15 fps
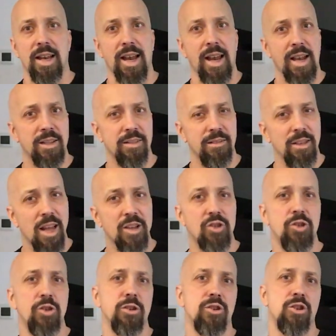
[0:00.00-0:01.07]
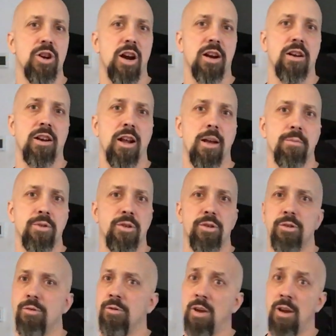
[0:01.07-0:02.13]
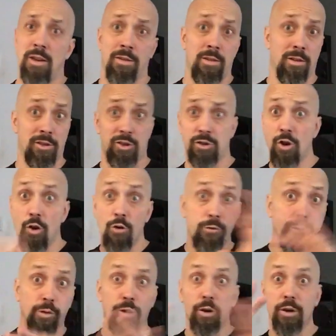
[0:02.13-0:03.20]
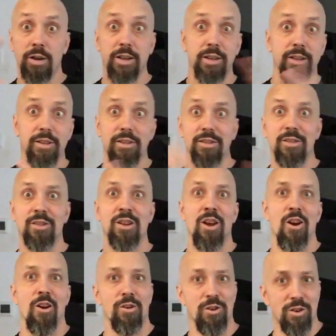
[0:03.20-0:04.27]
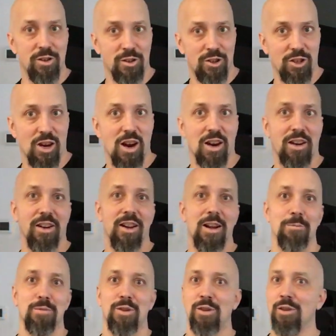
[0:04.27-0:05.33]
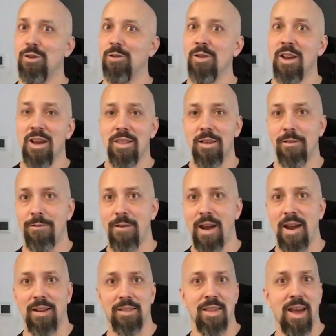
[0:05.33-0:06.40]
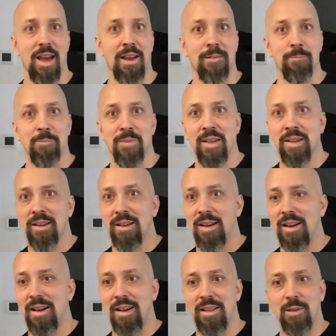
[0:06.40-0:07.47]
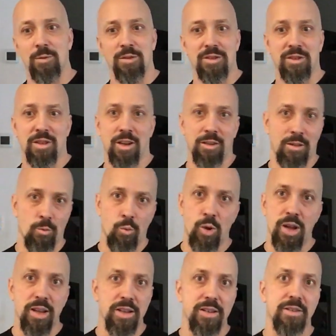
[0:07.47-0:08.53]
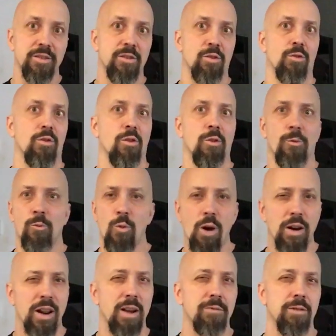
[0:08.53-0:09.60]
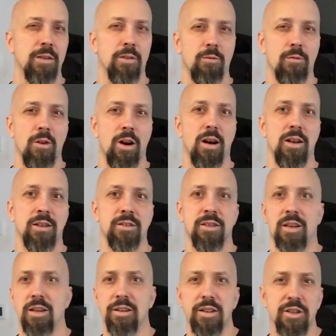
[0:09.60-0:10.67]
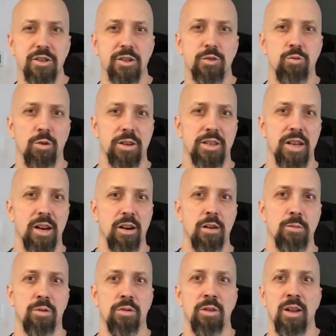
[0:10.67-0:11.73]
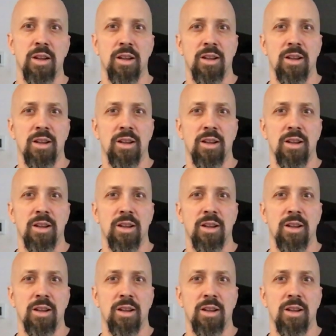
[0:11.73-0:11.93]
And yes, you could chalk it up to the snow flurries, or you could chalk it up to the fact that it was the wind or whatever it was. The conditions weren't terrible.